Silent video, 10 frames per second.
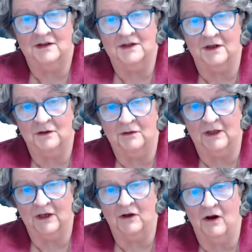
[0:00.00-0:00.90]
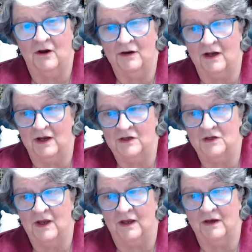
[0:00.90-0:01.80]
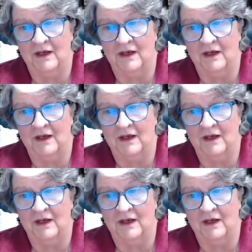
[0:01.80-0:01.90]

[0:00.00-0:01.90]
So let your heart guide you how to